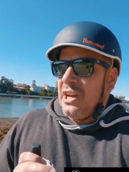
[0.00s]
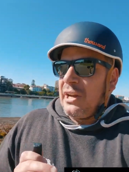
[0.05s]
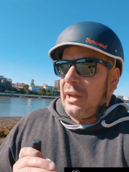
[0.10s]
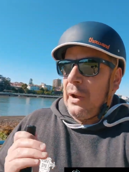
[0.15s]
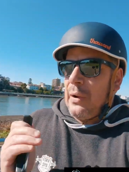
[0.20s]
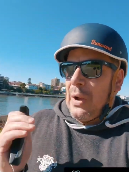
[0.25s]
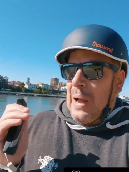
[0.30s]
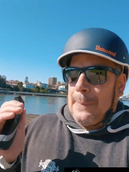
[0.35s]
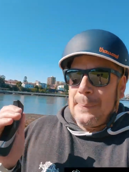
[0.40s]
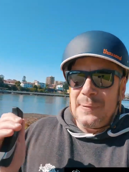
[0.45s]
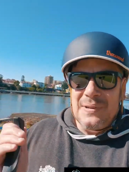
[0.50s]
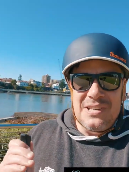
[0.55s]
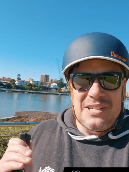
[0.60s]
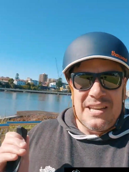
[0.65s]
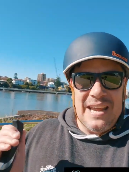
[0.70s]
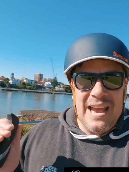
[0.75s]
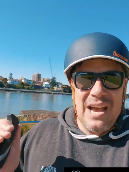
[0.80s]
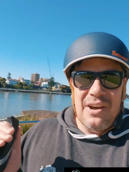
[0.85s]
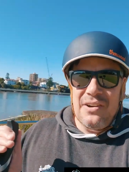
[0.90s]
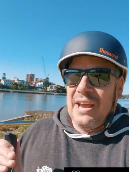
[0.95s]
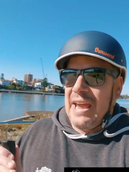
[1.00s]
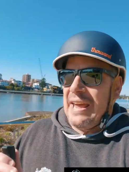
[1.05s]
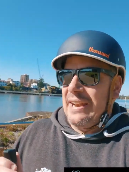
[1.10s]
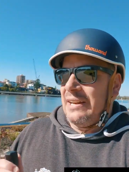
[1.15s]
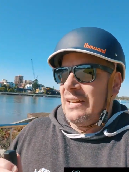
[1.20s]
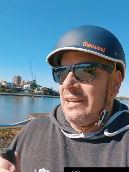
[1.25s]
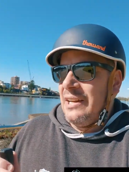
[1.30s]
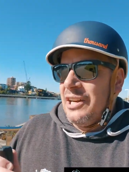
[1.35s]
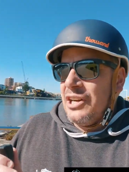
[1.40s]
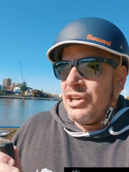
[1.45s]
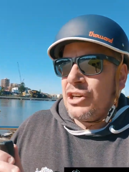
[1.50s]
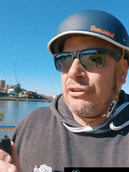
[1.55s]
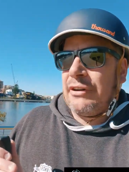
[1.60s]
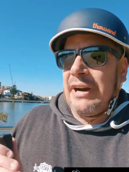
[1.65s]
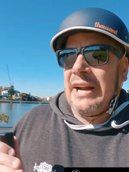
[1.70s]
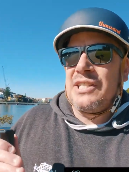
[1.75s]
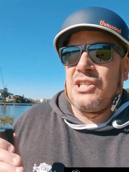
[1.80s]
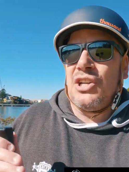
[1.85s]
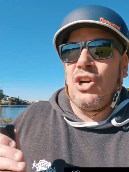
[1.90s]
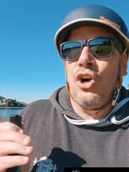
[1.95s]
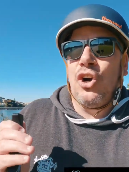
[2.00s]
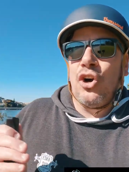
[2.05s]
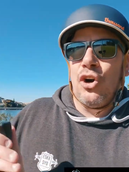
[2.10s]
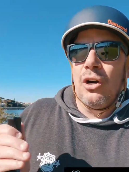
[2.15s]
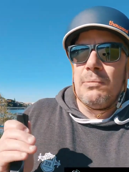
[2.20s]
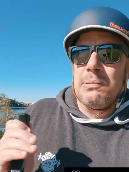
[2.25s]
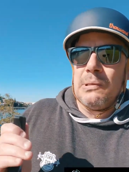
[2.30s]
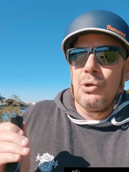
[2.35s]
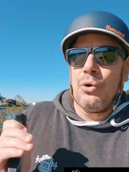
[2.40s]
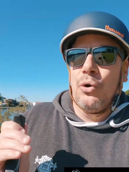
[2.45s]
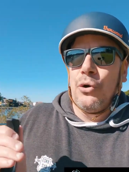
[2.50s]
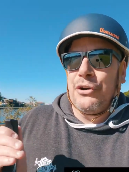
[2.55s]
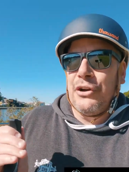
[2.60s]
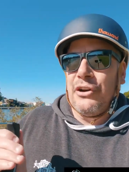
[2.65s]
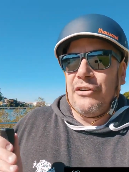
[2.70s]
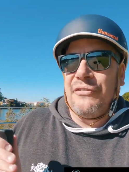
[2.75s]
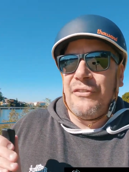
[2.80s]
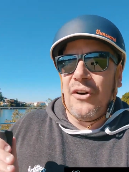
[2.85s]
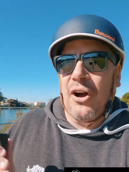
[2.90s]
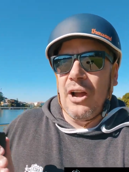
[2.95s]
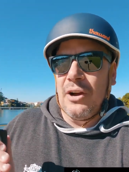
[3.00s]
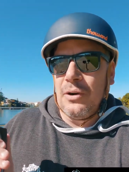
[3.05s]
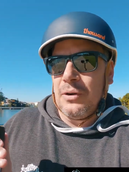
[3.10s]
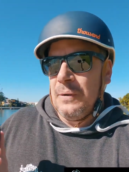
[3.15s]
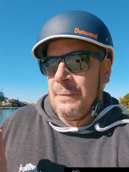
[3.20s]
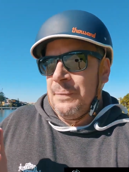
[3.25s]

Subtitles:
go up and down and it creates a horrible audio file.